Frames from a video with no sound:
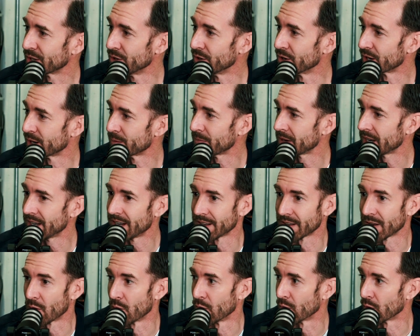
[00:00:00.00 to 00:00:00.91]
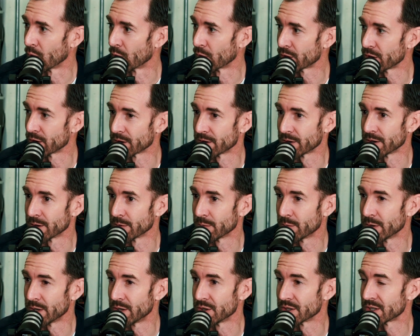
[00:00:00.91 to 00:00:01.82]
You know what I mean? And or you're
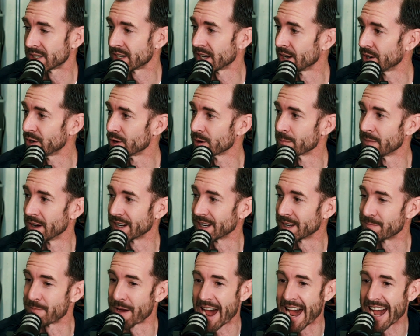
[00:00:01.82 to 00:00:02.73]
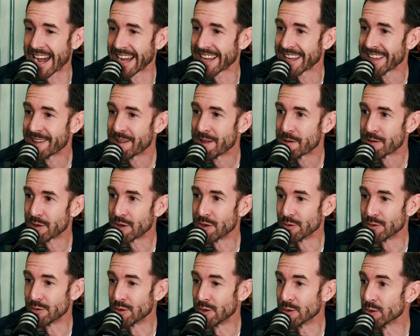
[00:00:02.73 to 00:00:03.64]
when you're sending your money back,
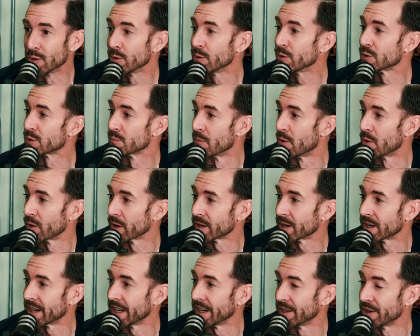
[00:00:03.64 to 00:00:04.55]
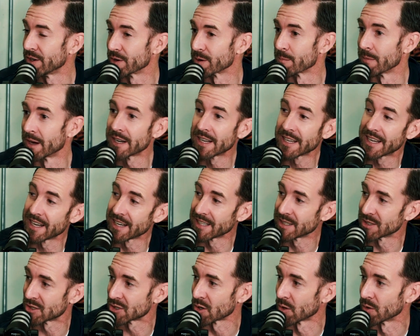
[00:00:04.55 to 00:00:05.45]
you'd lose more in your money
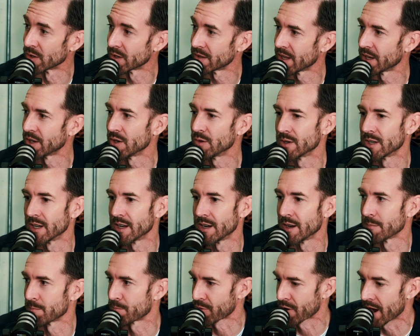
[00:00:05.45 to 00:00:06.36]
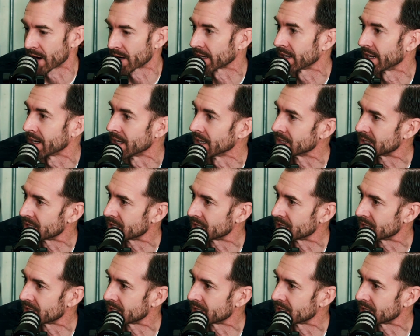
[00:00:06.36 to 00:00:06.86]
getting stolen than you did in product getting